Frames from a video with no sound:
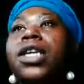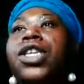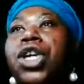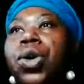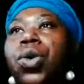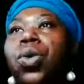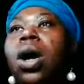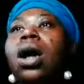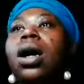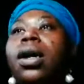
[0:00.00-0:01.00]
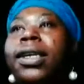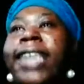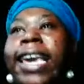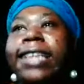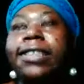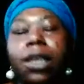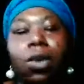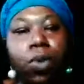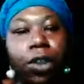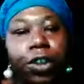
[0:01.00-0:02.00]
you get
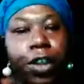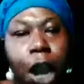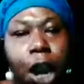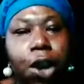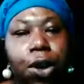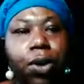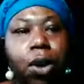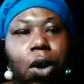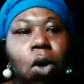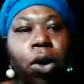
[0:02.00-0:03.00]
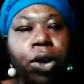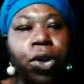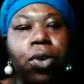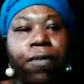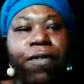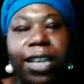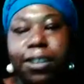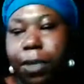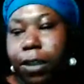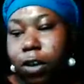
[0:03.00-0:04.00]
return on your
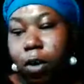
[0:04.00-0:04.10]
investment.